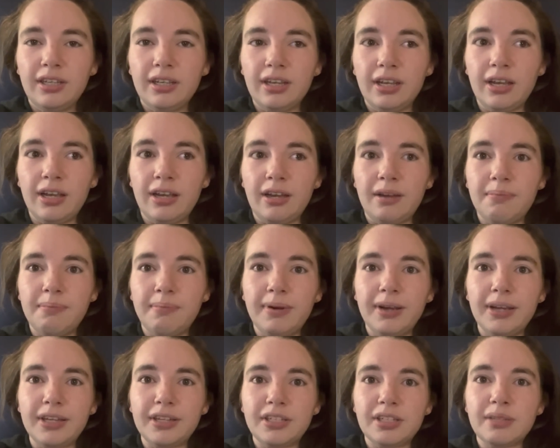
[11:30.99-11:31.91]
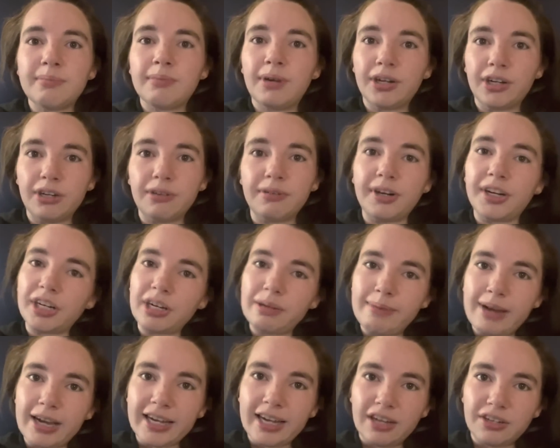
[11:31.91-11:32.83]
But tomorrow when I go
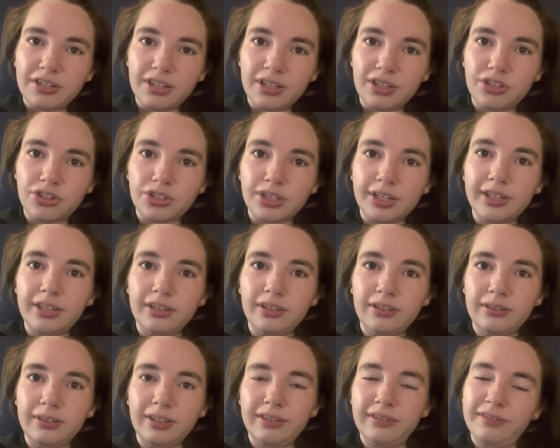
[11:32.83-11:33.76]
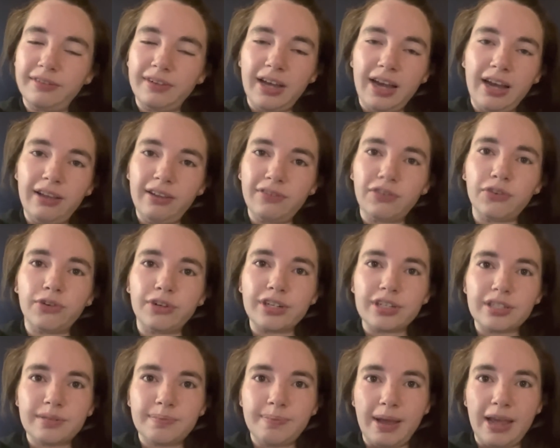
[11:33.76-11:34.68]
back out to the trail, I'll of
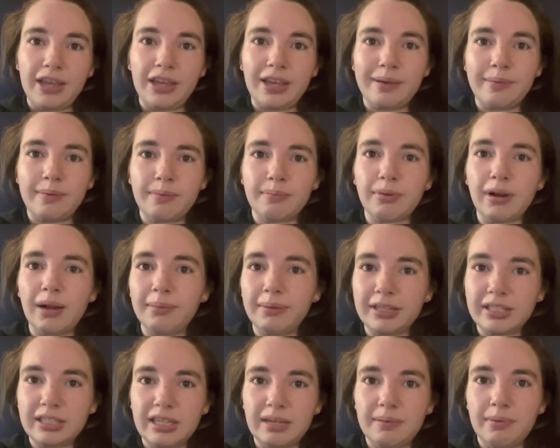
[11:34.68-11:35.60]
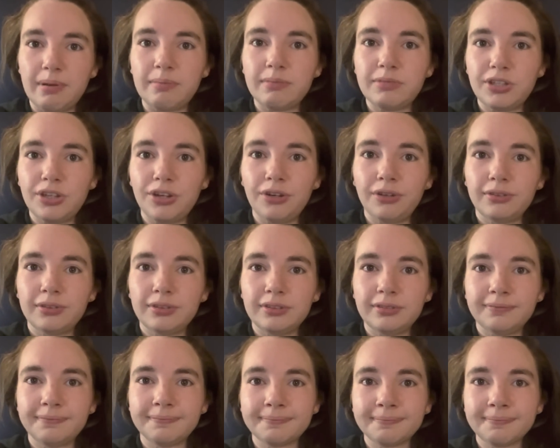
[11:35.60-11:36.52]
course pay him and probably tip him too.
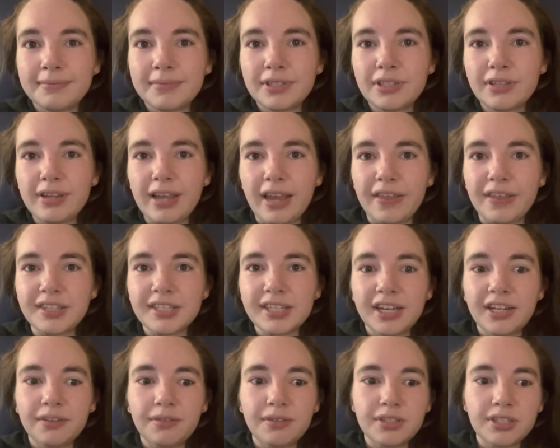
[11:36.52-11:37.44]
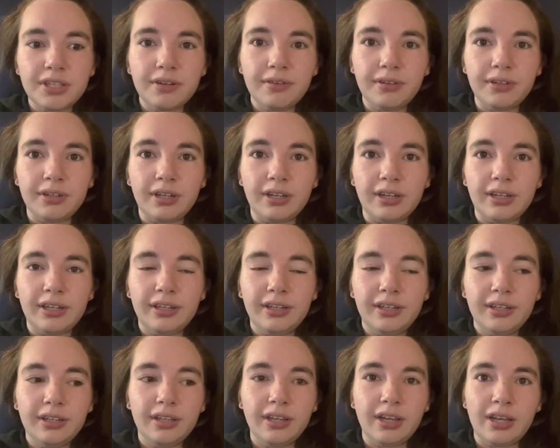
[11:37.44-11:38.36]
So yeah, that's kind of what's going on.
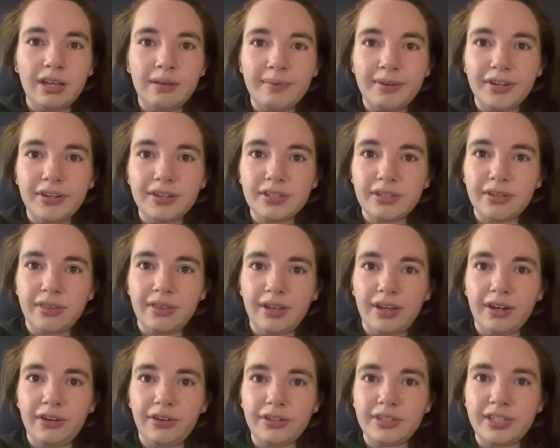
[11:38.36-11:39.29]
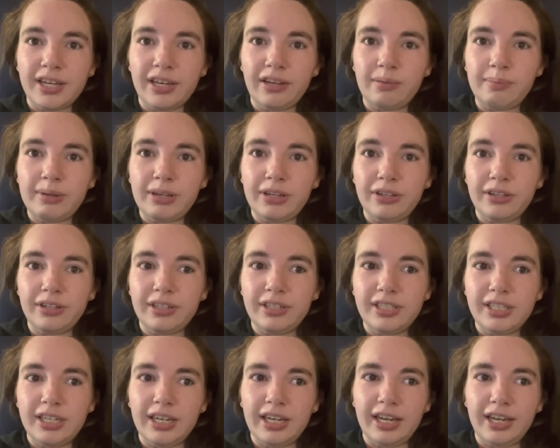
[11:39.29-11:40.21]
I also thought a hotel would be good
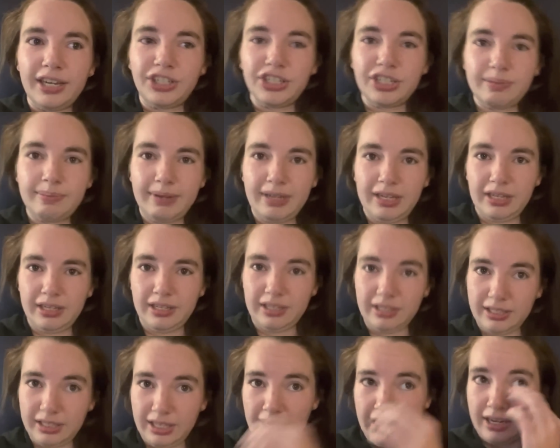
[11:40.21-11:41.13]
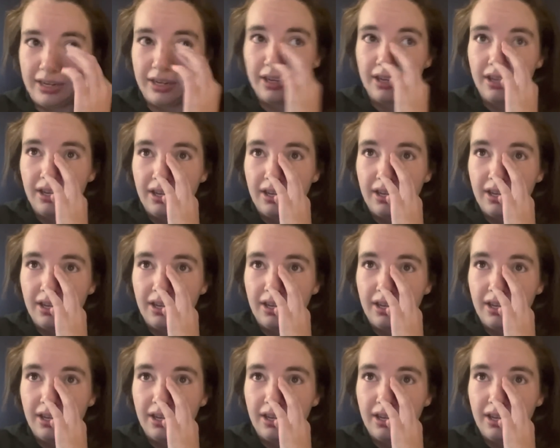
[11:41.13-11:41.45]
tonight just because, like,